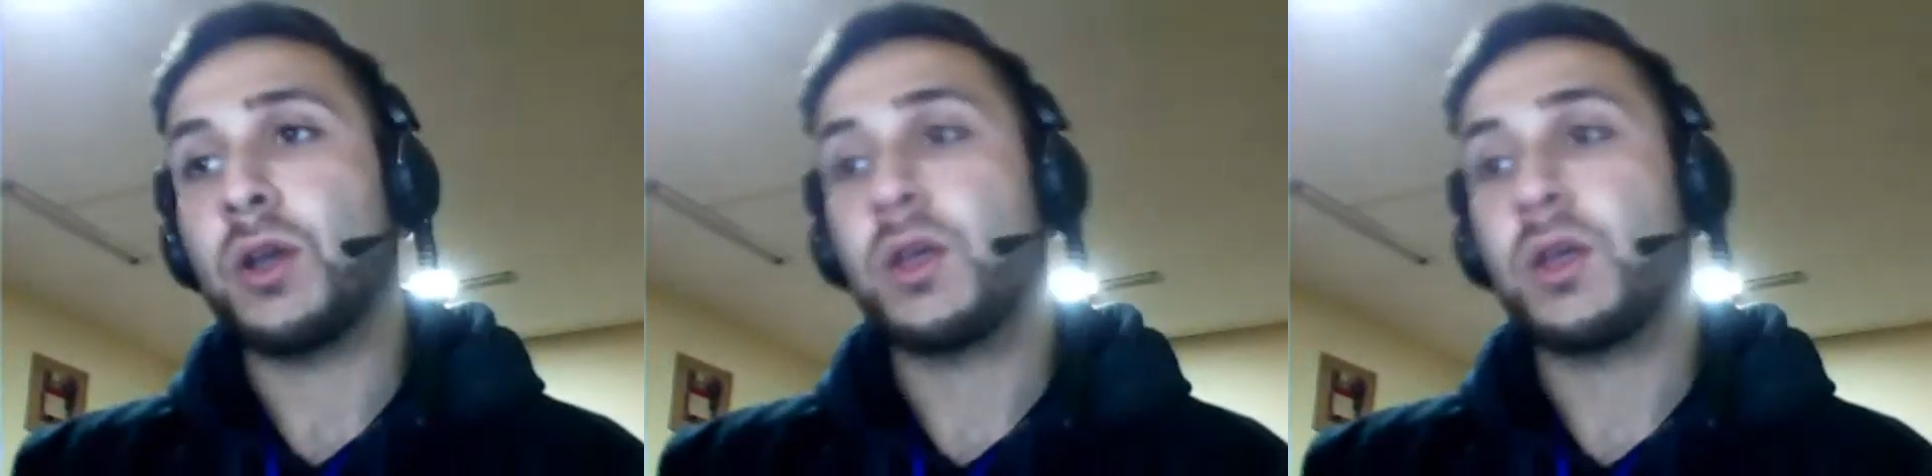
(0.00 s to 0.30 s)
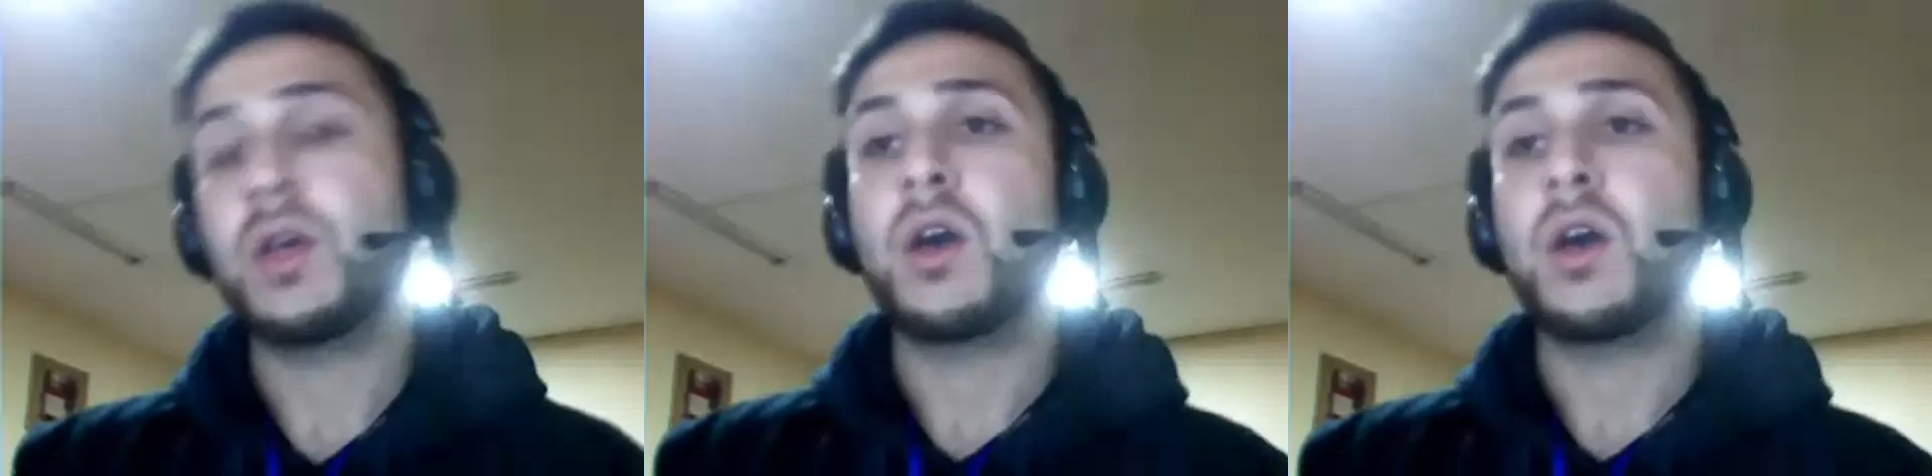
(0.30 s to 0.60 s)

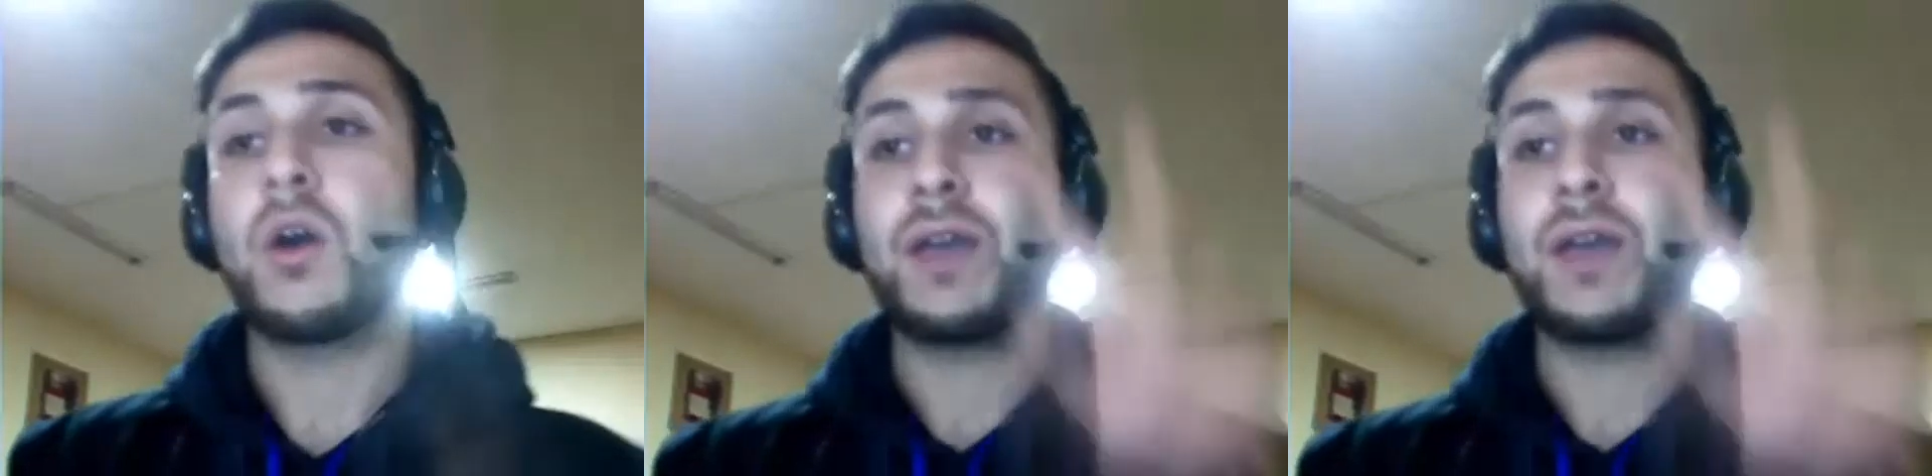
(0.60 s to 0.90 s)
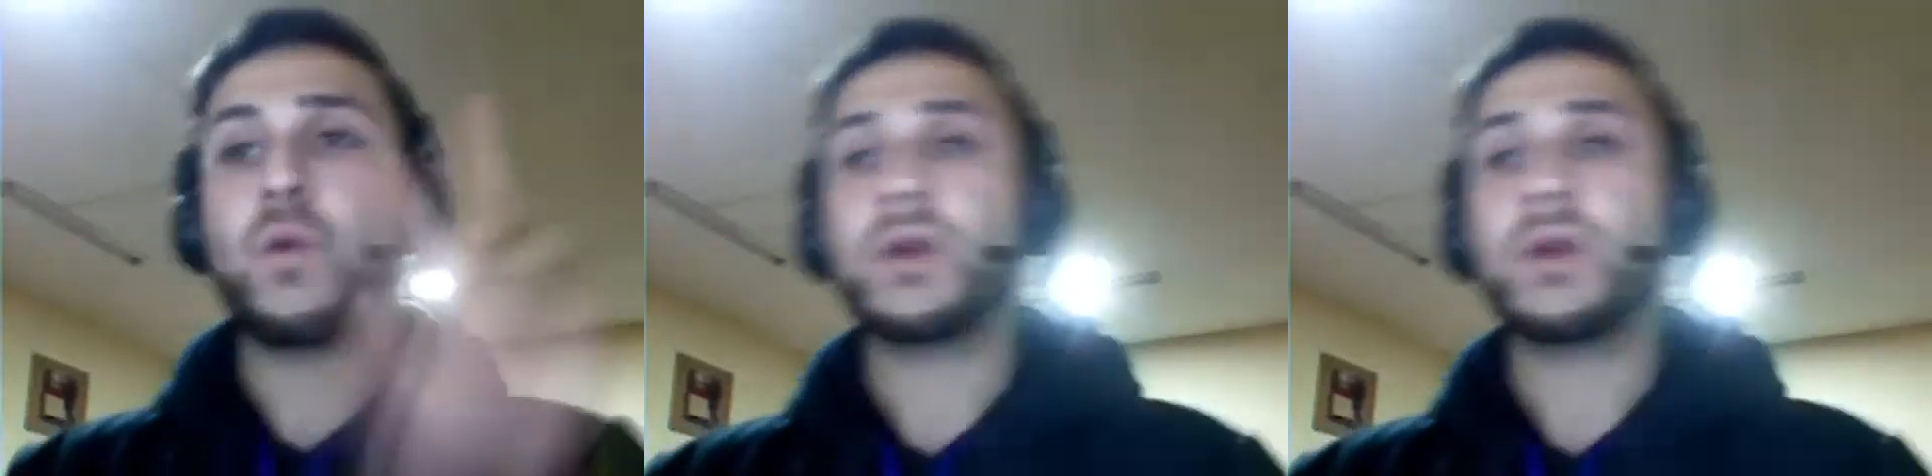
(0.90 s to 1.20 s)
did they
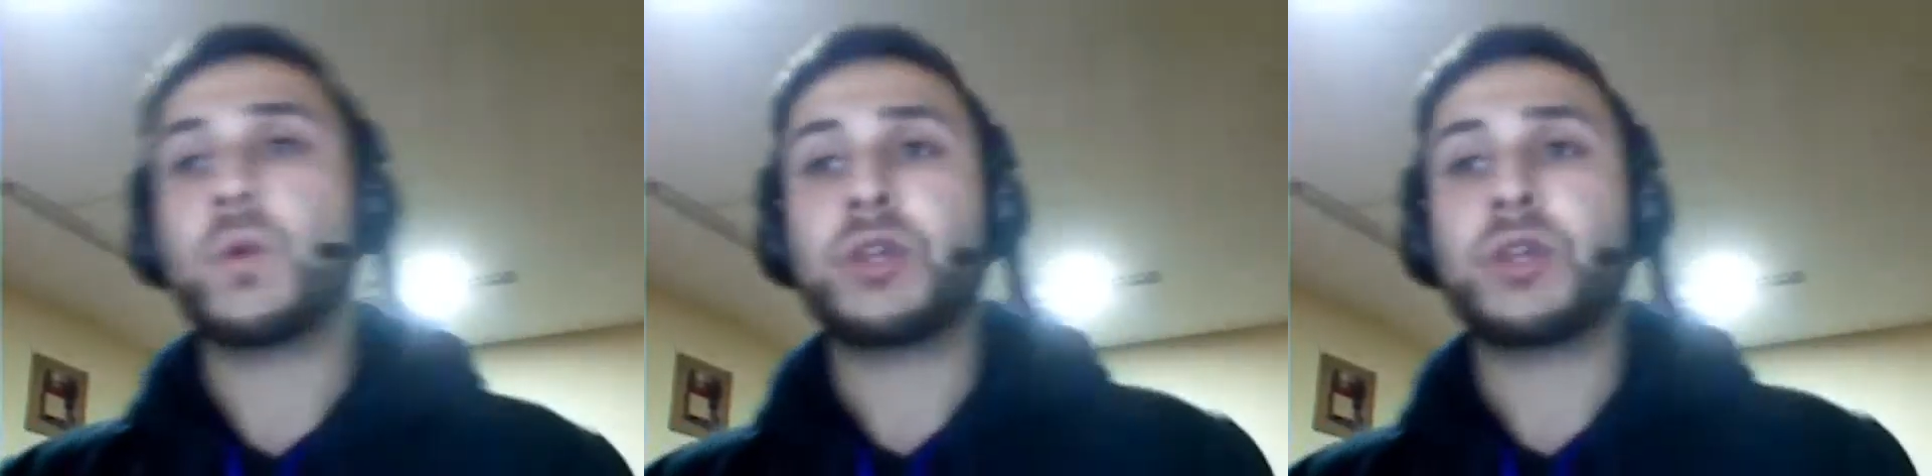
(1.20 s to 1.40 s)
walk?